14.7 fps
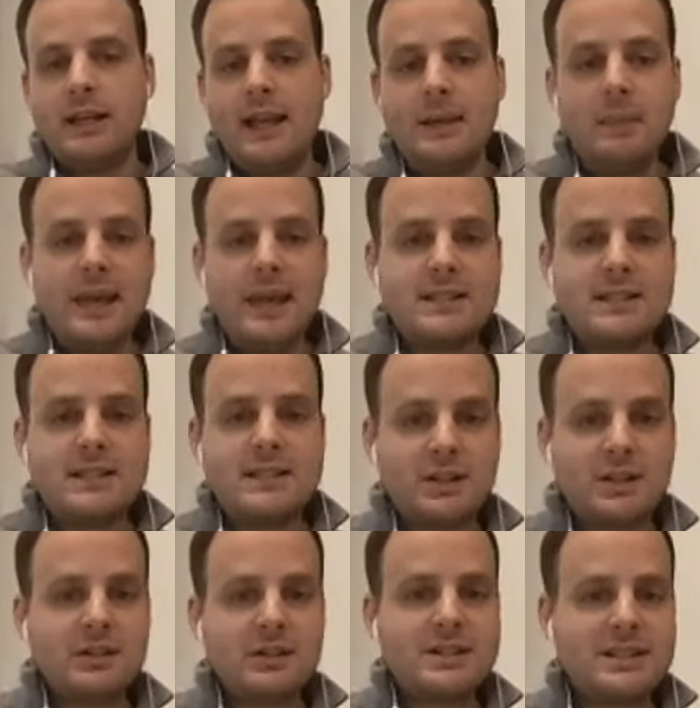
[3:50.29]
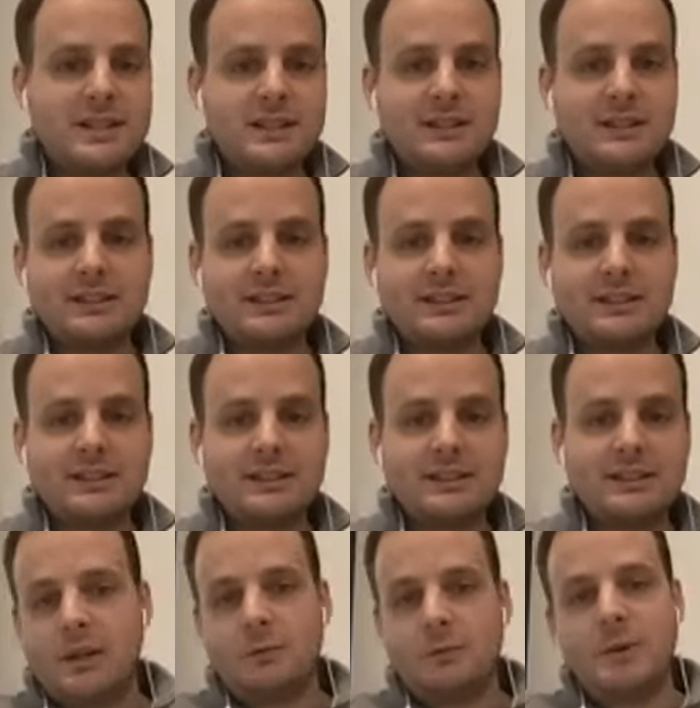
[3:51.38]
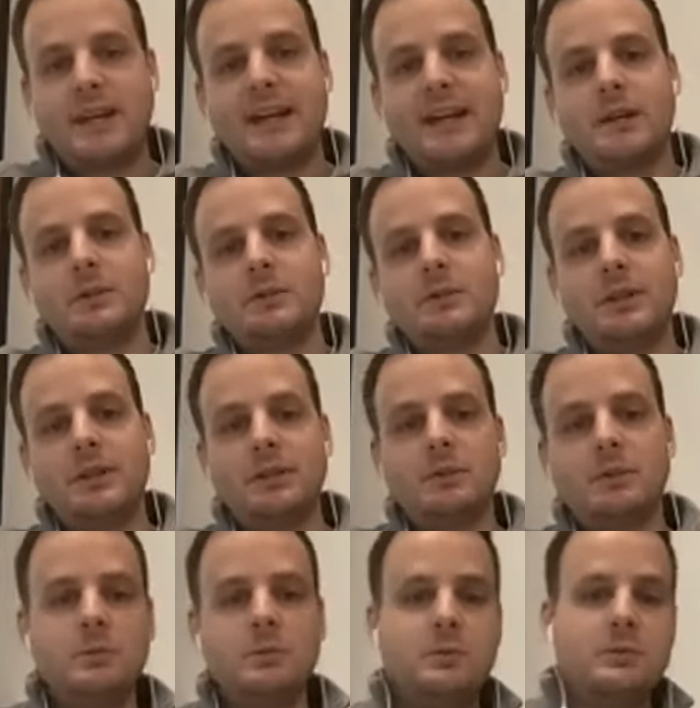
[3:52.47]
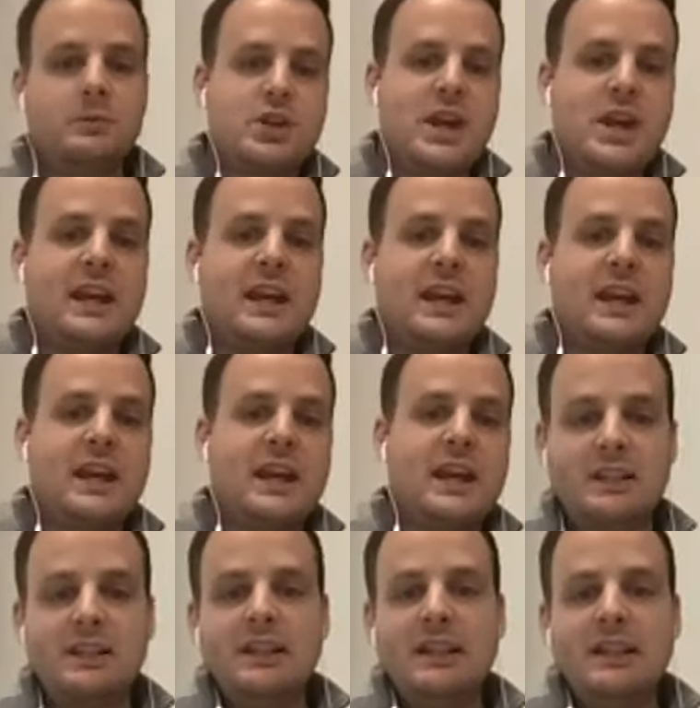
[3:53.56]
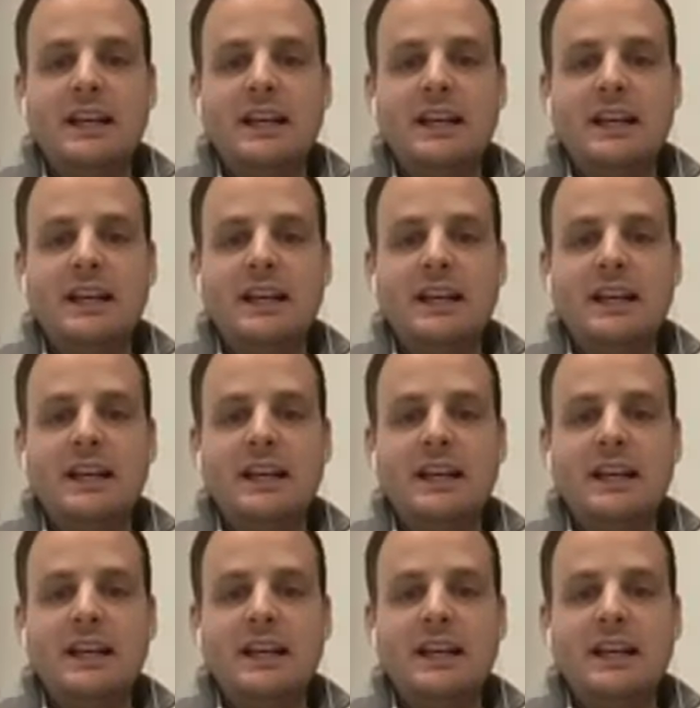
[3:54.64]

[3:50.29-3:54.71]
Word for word: it makes you start to what if we kind of you know changed